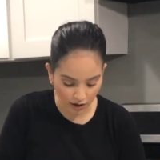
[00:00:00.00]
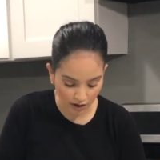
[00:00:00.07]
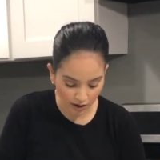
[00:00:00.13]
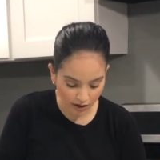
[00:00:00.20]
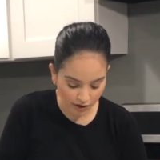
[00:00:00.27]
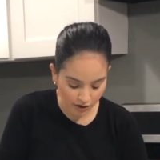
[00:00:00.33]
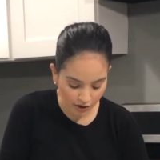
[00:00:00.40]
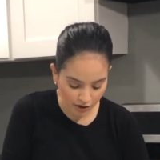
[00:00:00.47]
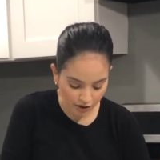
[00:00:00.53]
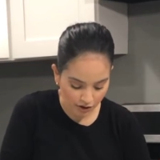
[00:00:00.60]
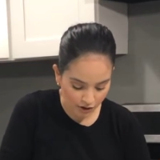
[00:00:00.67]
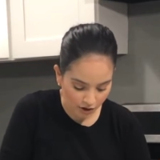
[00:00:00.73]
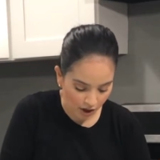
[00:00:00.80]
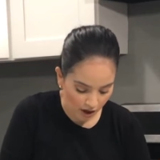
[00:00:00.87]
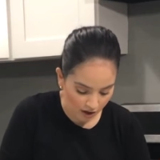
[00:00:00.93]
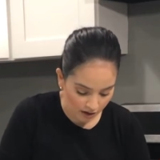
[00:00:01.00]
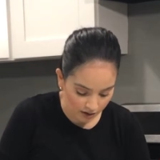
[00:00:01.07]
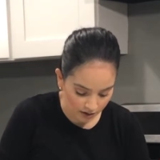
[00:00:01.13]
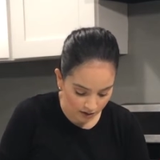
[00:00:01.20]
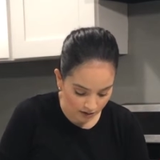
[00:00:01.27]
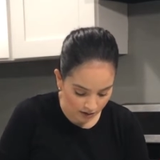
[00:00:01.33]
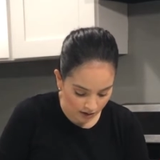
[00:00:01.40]
large
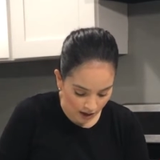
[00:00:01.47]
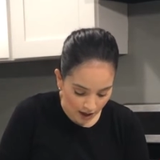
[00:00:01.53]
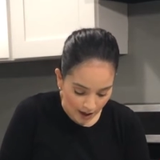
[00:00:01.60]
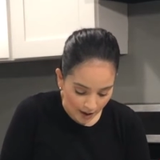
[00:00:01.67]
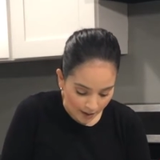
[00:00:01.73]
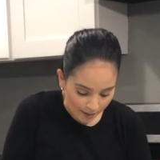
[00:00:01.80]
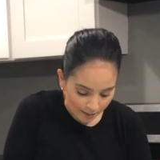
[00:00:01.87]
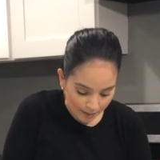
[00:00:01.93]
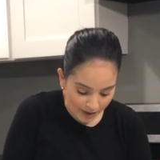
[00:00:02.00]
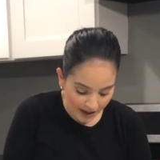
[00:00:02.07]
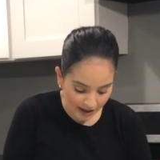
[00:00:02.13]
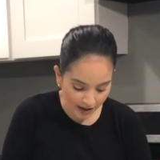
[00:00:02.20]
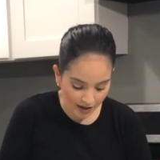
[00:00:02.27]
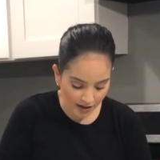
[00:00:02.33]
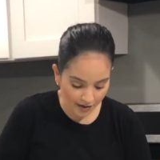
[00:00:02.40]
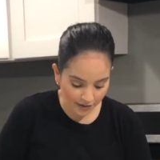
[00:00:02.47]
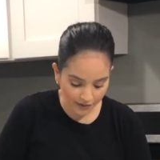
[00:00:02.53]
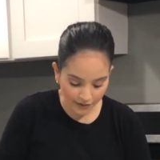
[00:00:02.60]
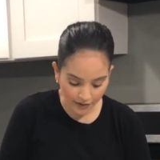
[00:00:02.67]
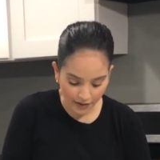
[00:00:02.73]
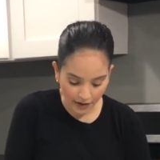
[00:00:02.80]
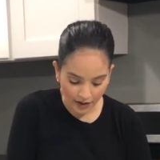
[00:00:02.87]
chunks, big enough
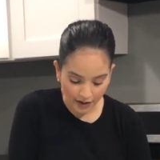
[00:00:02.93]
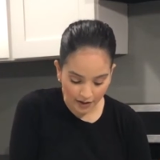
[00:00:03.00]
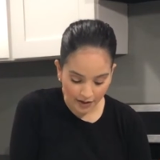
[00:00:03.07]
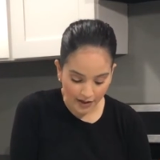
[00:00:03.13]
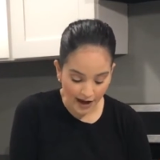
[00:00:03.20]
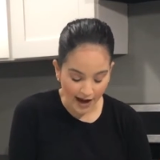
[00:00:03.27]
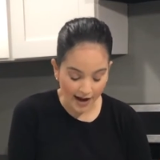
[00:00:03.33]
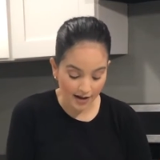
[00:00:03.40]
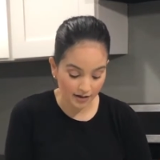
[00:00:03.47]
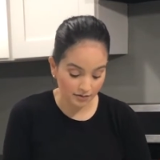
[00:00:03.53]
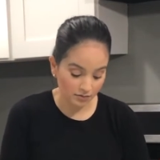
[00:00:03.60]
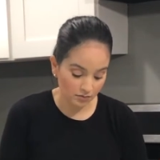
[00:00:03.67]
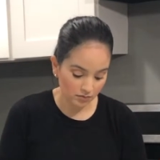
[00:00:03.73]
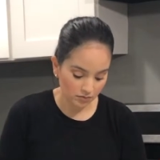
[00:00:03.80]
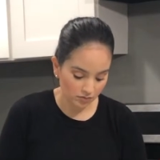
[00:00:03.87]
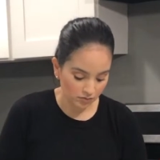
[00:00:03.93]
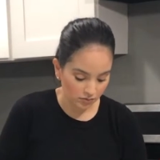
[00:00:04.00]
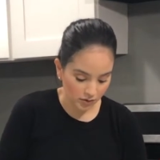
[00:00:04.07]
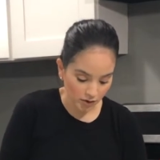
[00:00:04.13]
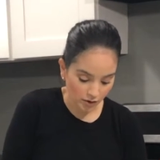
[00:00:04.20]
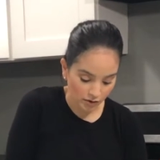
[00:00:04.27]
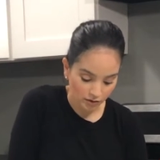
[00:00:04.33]
that
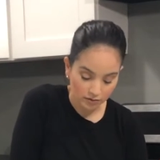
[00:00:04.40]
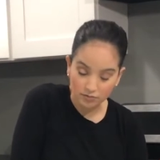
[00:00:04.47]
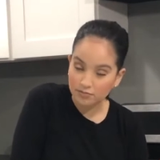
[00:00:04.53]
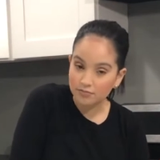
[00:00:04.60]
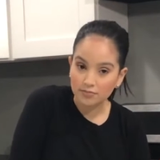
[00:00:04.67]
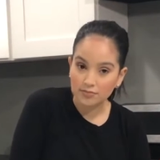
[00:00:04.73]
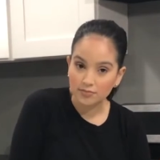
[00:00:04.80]
you don't,